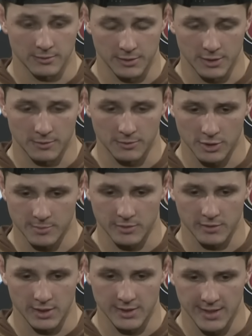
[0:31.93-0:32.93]
you know, in terms
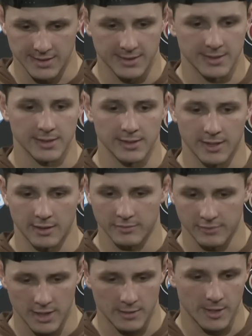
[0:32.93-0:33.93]
of the intensity, how they
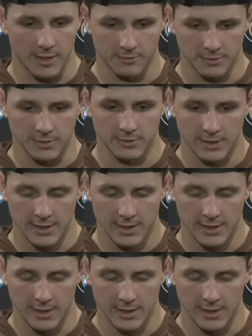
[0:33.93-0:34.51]
fly around, and